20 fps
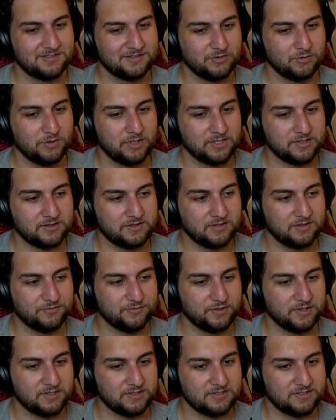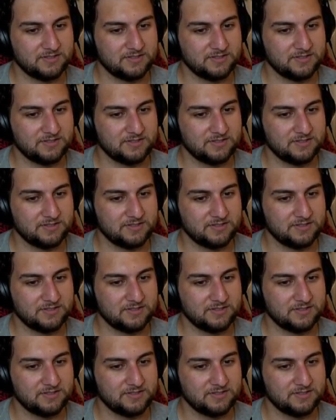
What the fuck